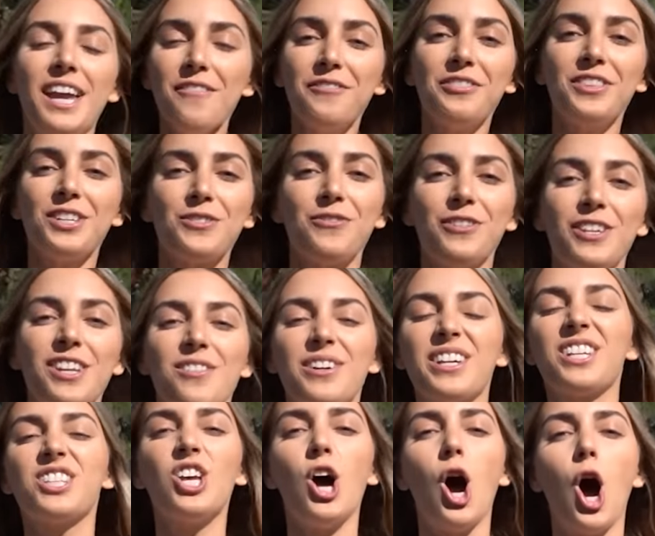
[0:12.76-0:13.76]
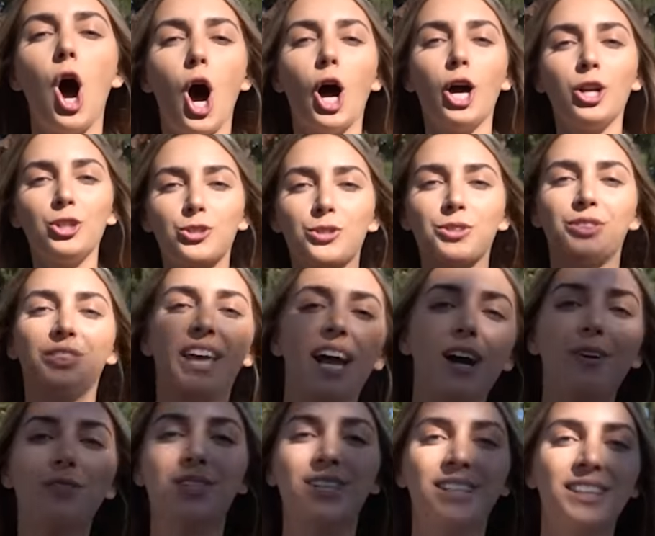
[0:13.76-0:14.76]
if this video gets
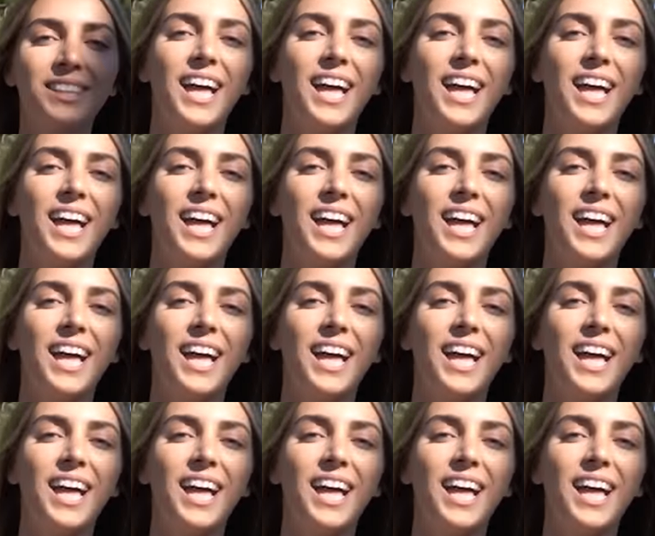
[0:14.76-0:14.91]
100,000